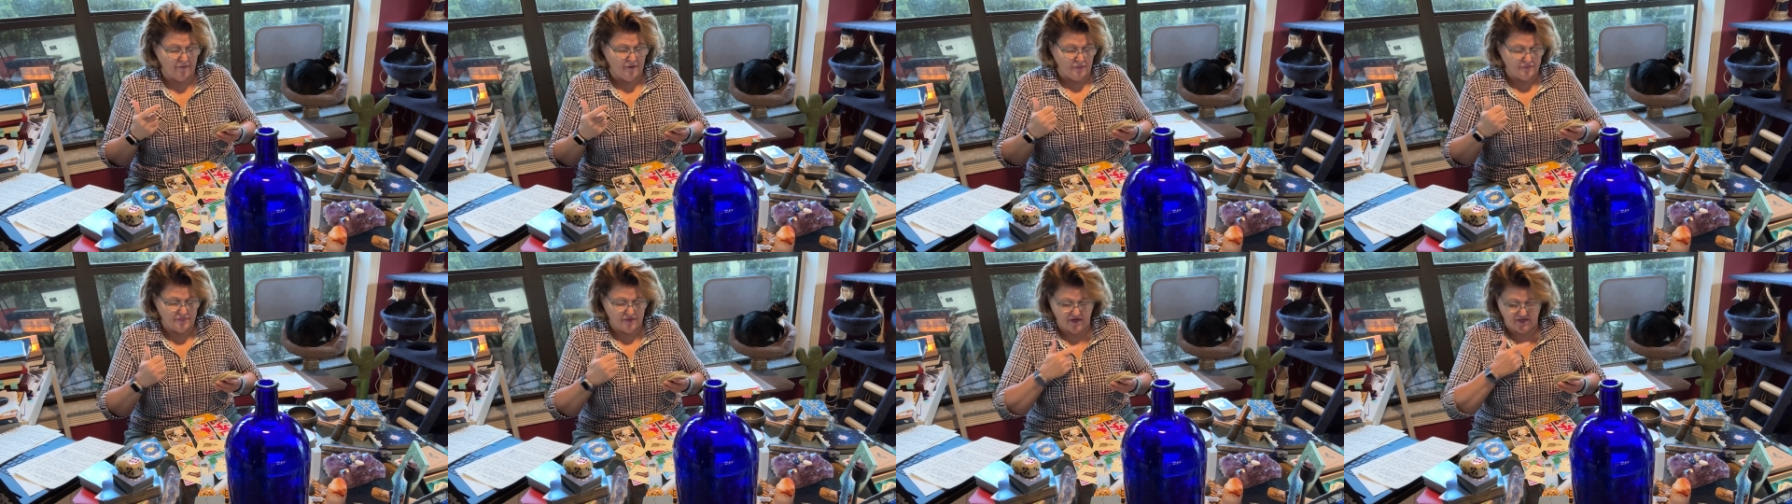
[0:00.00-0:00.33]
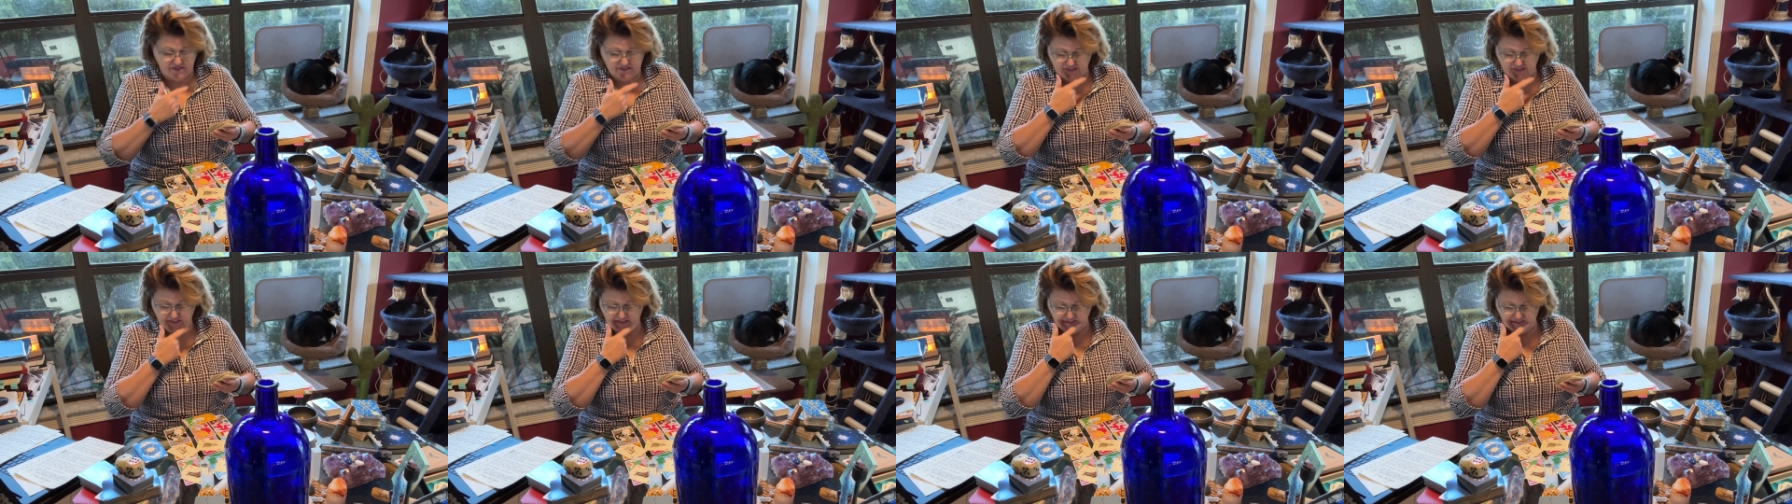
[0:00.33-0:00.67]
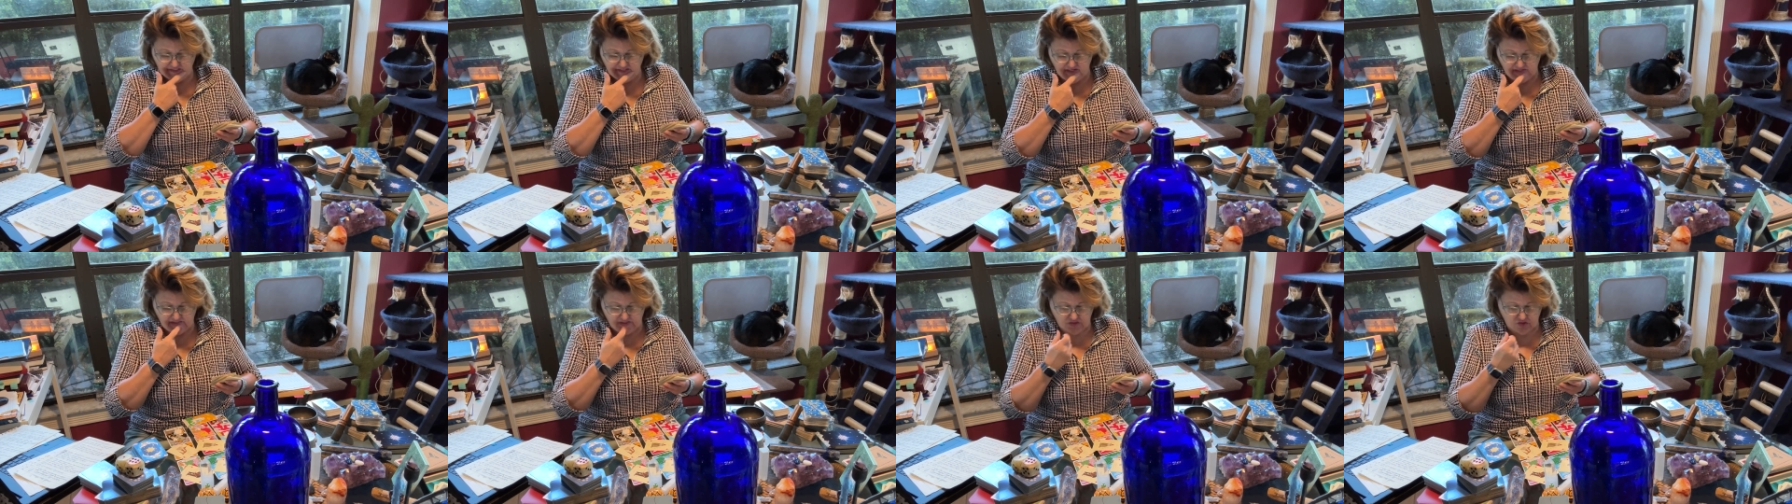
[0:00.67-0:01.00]
Pisces,
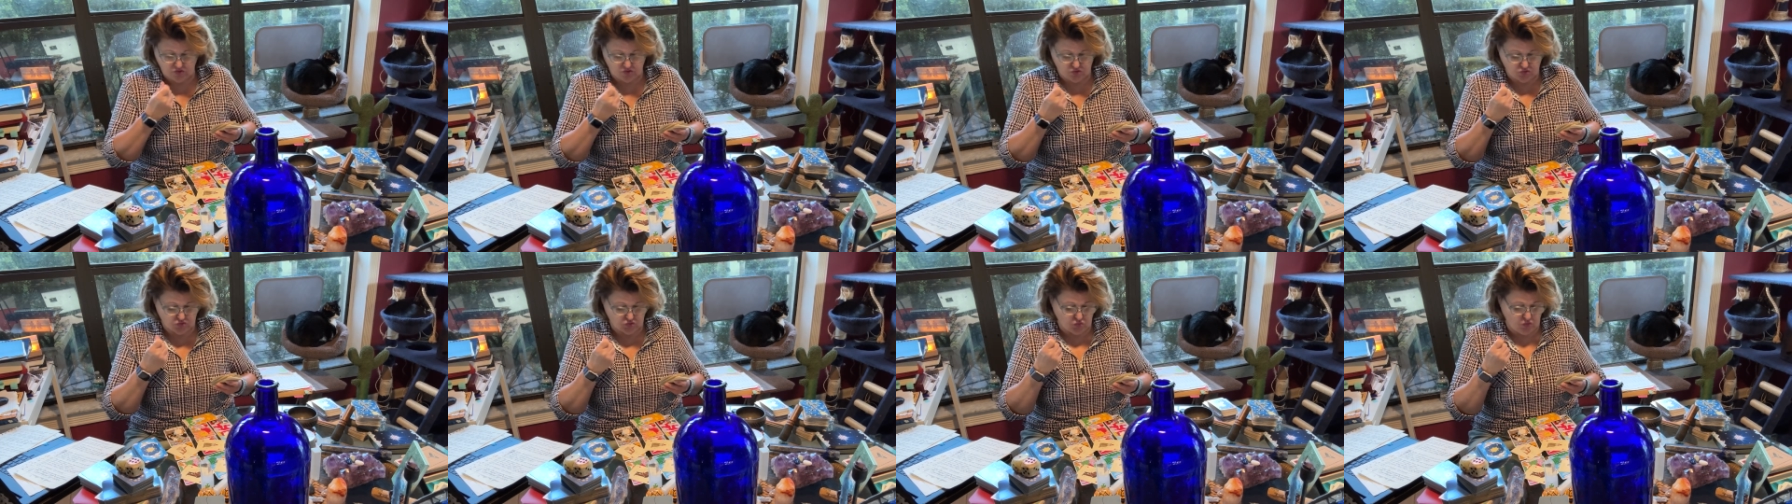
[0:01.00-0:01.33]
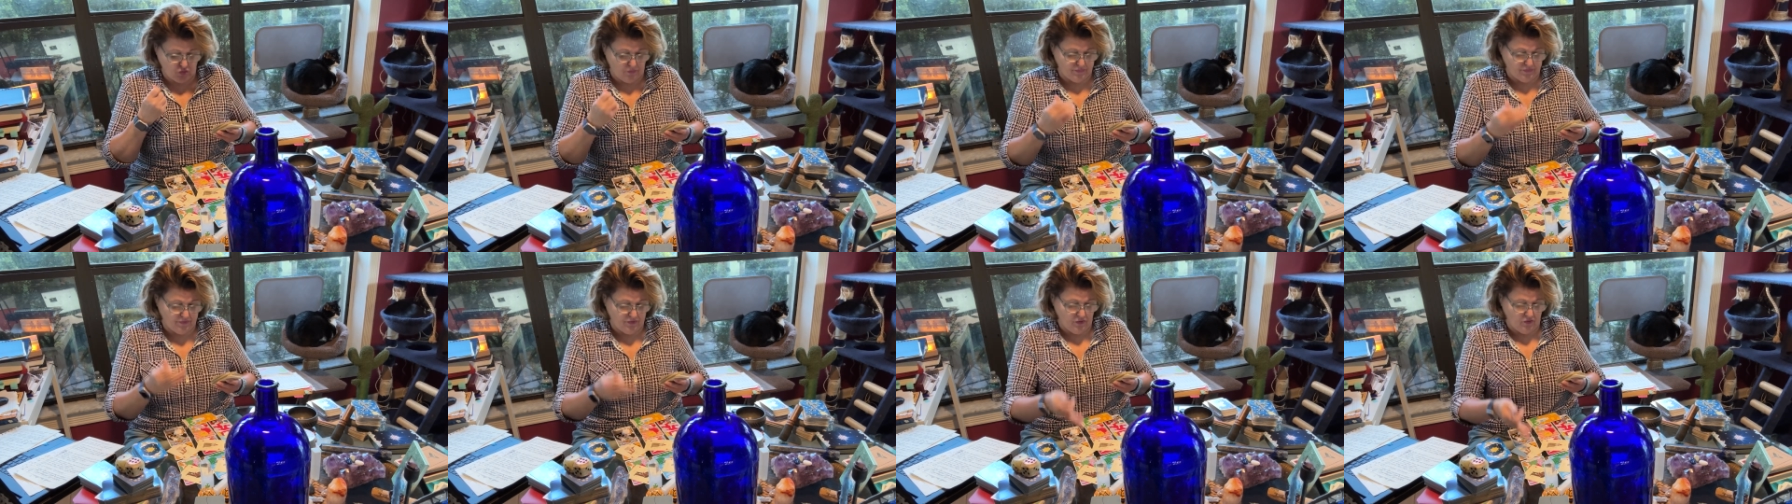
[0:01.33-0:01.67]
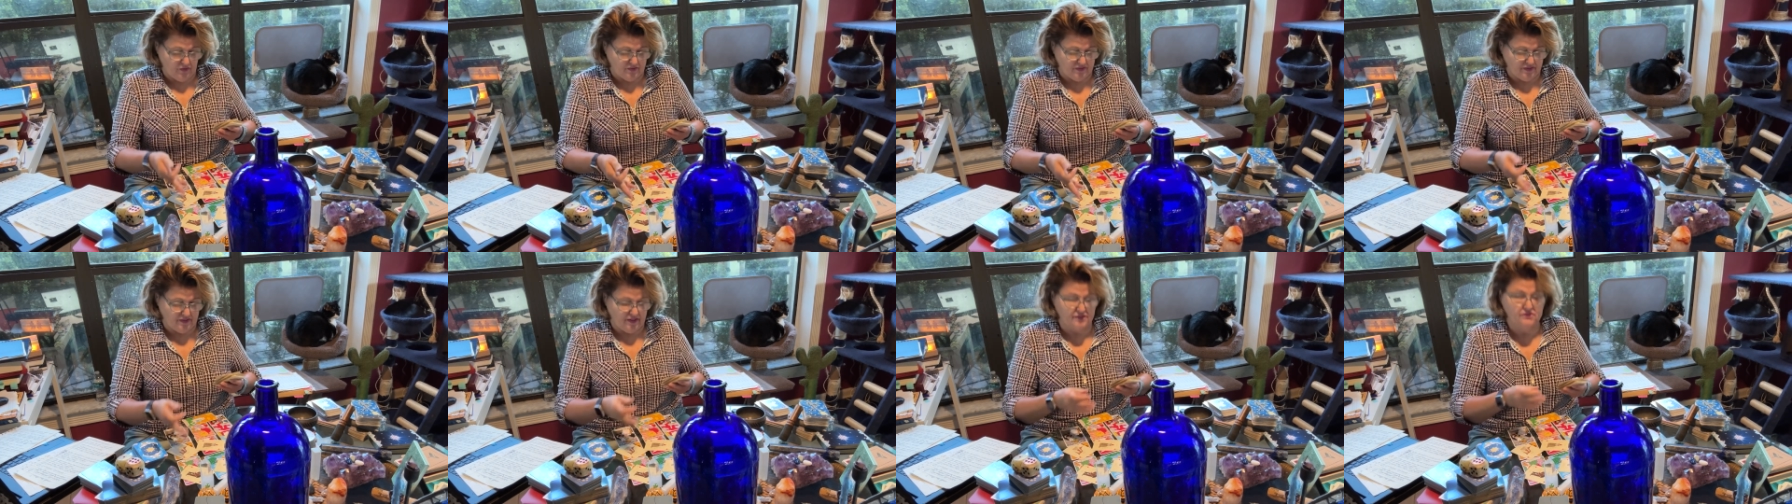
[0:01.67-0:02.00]
Cancer, Scorpio,
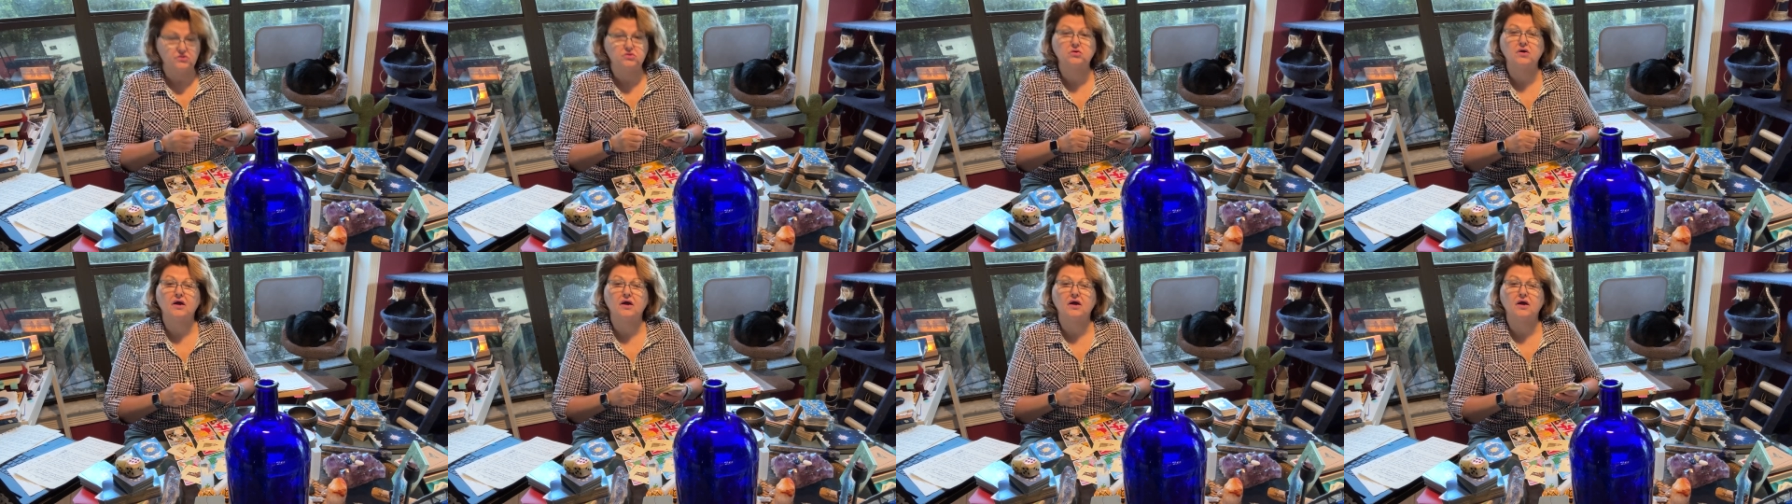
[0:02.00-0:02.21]
and I do